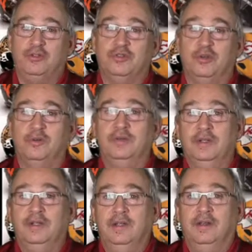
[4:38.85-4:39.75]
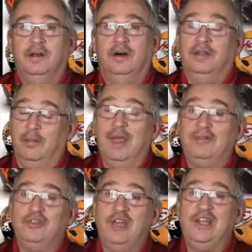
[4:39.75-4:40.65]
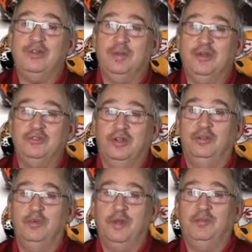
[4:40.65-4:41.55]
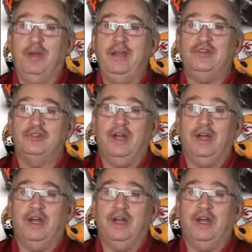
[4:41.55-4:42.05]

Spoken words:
So I may have to change it because New England Patriots